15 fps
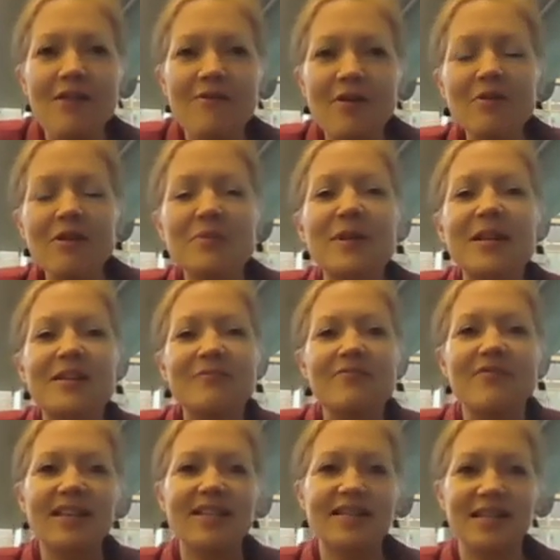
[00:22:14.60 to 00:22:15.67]
always been
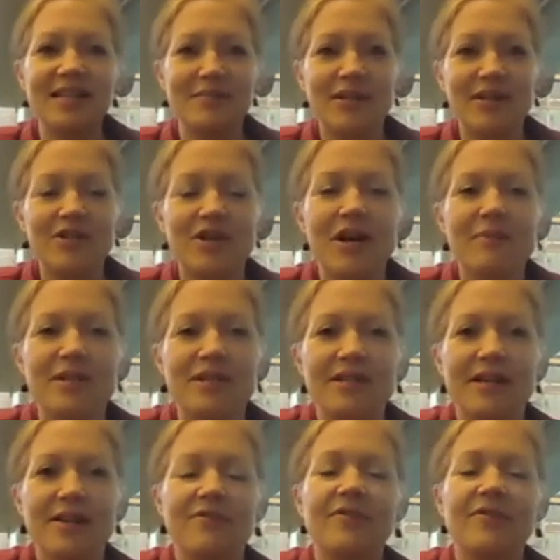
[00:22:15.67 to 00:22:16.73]
invested in my job as
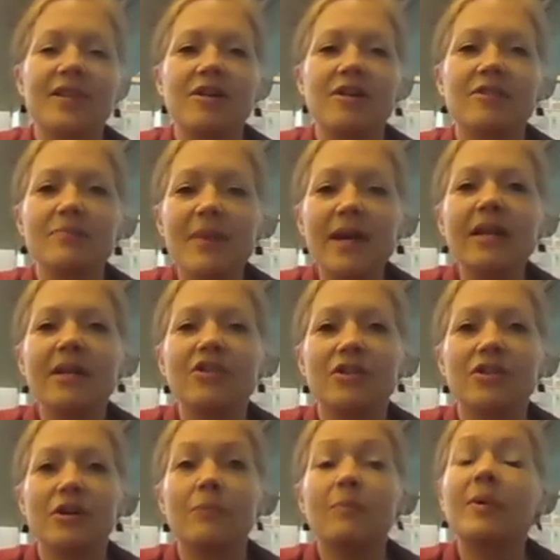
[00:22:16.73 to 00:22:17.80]
Center for the Arts
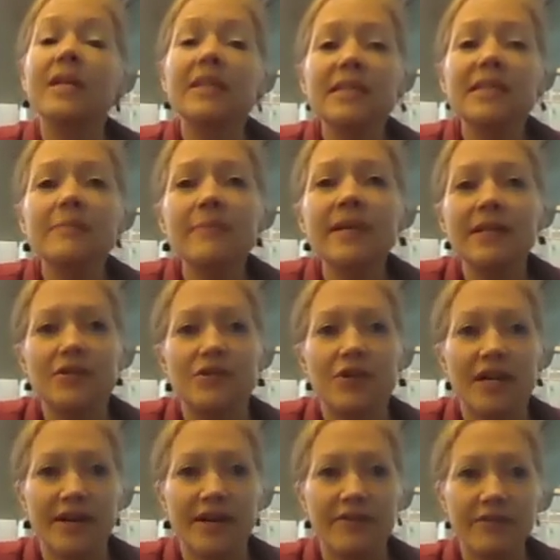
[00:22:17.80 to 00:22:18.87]
manager, but it's
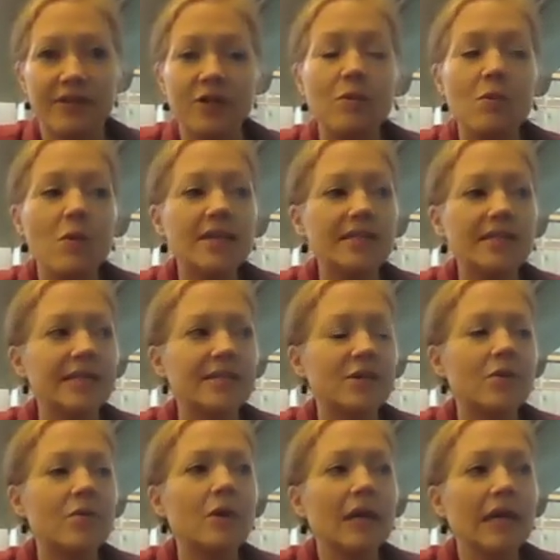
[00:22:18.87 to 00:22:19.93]
administrative. So
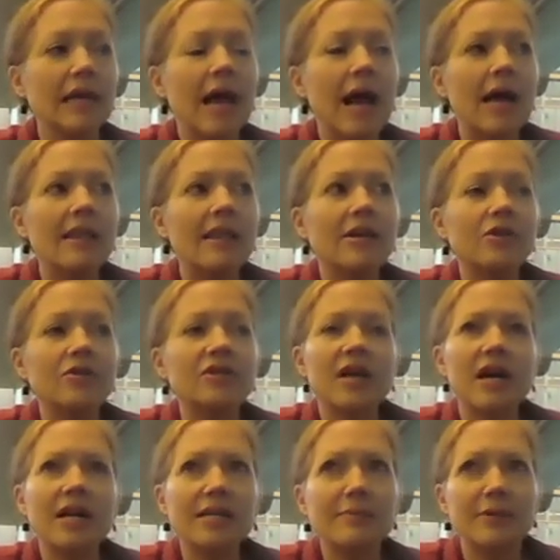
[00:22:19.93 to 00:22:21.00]
there's
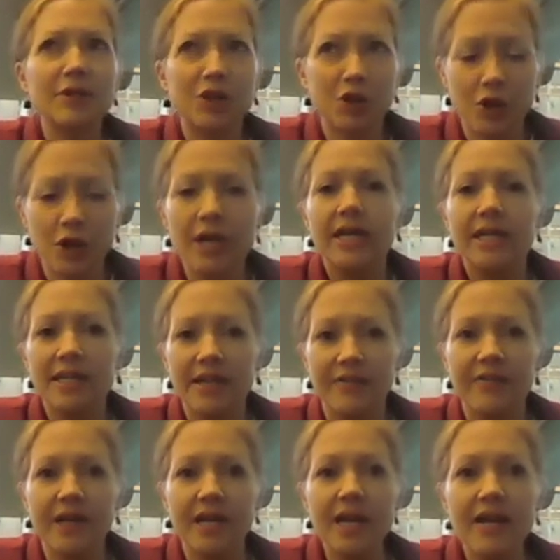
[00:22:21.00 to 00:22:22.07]
not as much
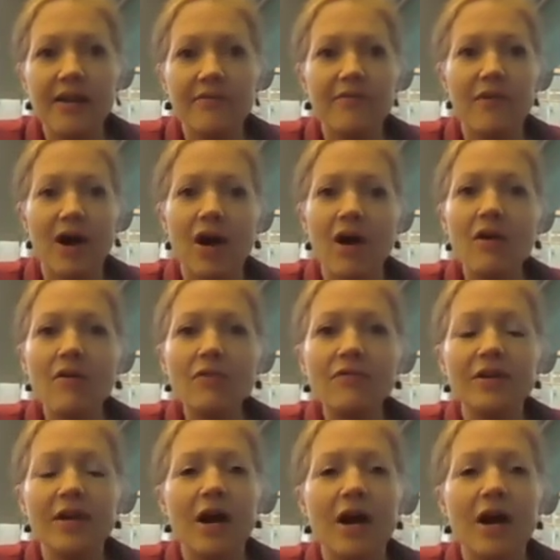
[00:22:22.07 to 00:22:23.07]
creativity involved.